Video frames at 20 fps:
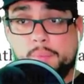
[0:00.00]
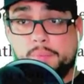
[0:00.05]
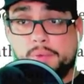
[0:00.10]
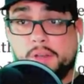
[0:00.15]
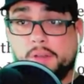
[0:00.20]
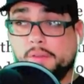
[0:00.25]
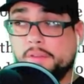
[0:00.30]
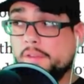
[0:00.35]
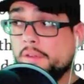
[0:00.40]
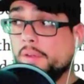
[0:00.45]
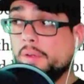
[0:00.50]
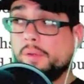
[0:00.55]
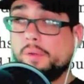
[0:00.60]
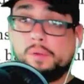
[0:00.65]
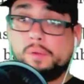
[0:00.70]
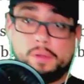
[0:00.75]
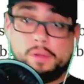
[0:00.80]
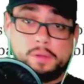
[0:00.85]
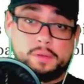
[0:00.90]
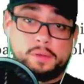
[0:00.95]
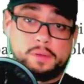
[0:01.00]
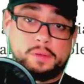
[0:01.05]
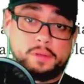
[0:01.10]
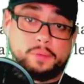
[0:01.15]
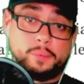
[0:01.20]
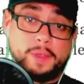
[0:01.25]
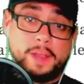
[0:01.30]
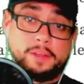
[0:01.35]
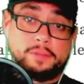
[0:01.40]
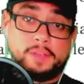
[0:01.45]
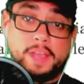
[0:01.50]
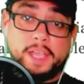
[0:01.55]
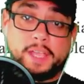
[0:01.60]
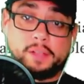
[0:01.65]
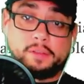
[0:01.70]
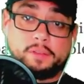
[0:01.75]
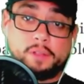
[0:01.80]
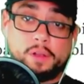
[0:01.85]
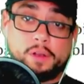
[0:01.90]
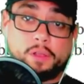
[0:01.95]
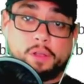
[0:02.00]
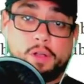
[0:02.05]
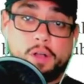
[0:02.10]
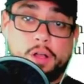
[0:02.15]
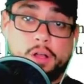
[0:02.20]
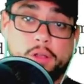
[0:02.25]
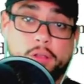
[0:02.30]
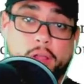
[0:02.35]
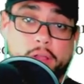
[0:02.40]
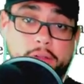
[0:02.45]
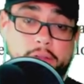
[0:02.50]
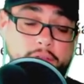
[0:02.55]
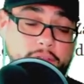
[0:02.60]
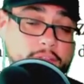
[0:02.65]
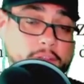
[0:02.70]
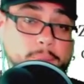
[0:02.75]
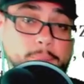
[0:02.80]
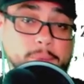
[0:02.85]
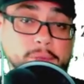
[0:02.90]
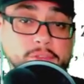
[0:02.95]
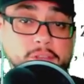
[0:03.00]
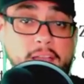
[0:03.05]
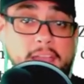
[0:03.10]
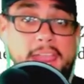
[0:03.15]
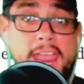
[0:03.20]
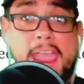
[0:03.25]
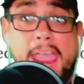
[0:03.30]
Pretty soon, The red dragon is gonna call the sleeping giant.